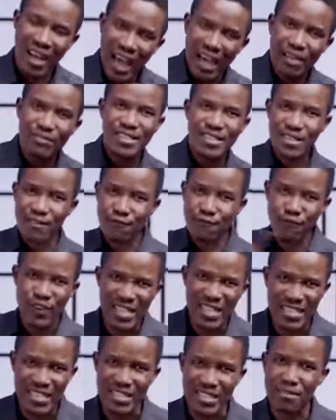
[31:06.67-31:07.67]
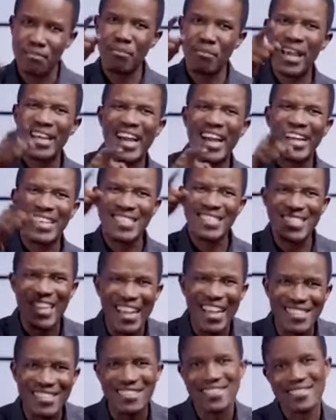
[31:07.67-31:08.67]
Life is in phases, men are in
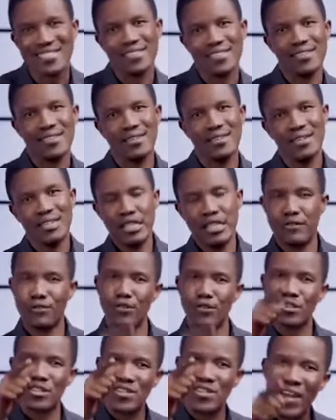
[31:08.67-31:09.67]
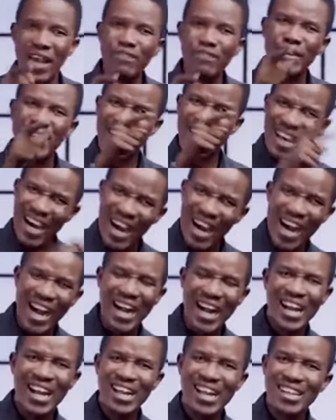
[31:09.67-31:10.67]
sizes. If you drive a
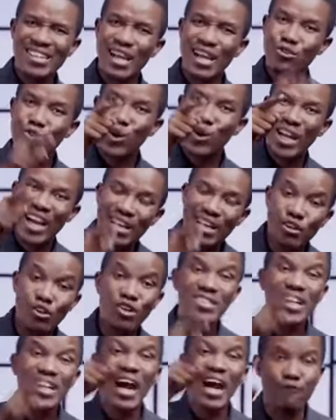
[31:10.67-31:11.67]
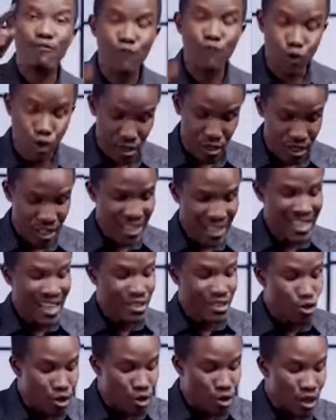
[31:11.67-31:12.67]
car that you cannot afford,
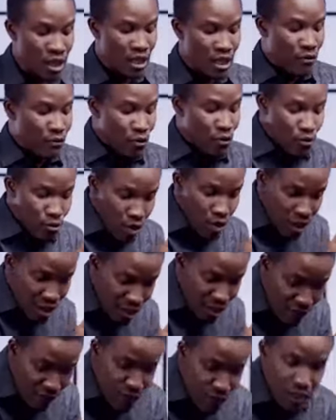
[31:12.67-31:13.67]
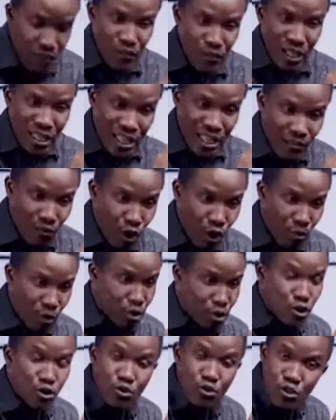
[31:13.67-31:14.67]
if they give you
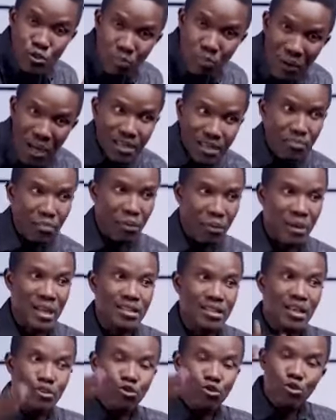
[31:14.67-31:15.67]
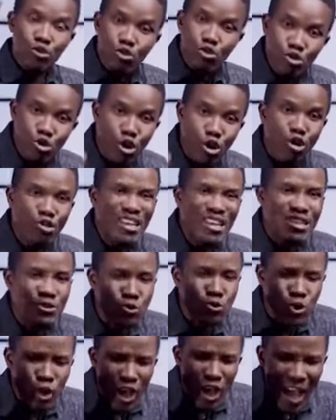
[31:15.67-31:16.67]
opportunity to spread the payment, you know
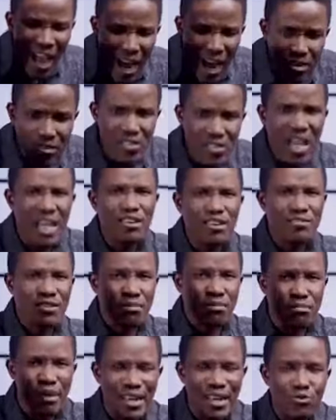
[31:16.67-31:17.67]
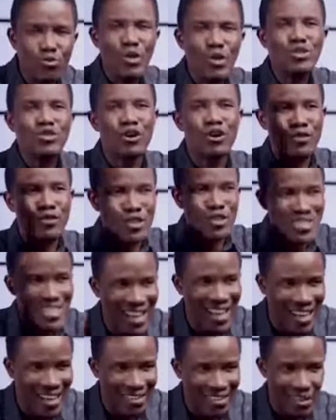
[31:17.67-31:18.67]
it's outside of the bandwidth of your
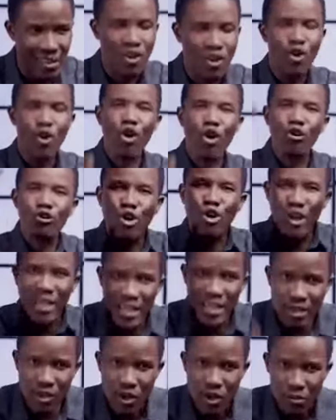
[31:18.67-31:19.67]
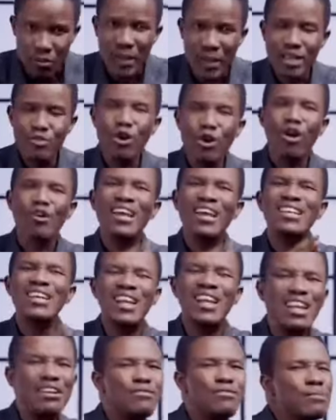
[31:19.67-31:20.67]
salary or your income. You're
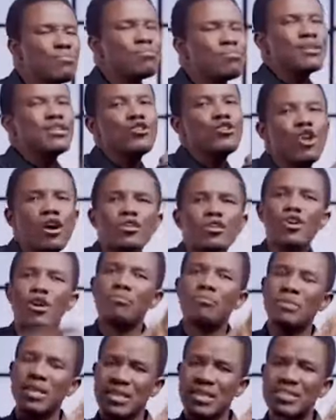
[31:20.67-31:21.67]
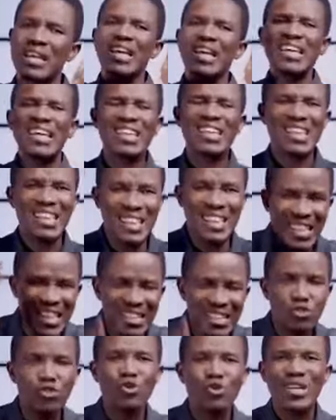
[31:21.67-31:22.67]
already living beyond your means. It
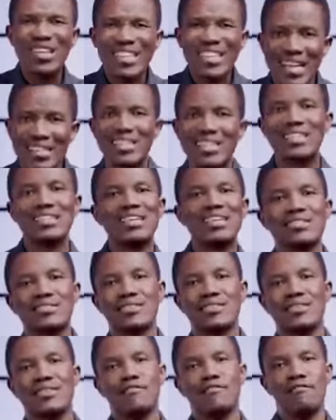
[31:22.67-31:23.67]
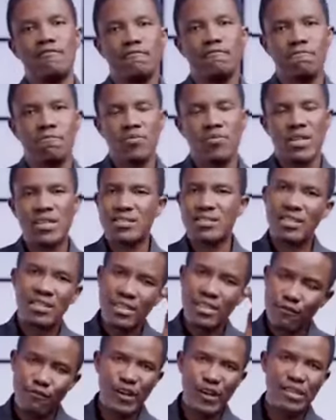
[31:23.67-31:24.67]
leads to indebtedness. There's a
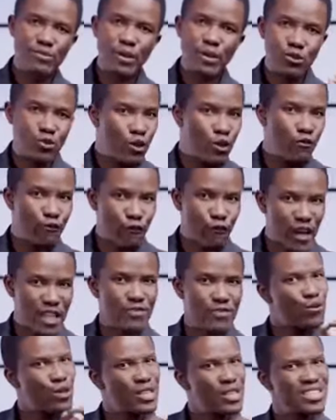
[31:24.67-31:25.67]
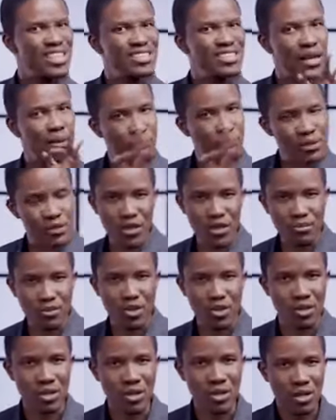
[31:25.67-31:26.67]
difference between faith, foolishness, and
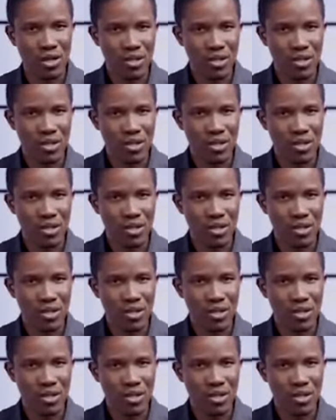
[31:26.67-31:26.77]
presumption.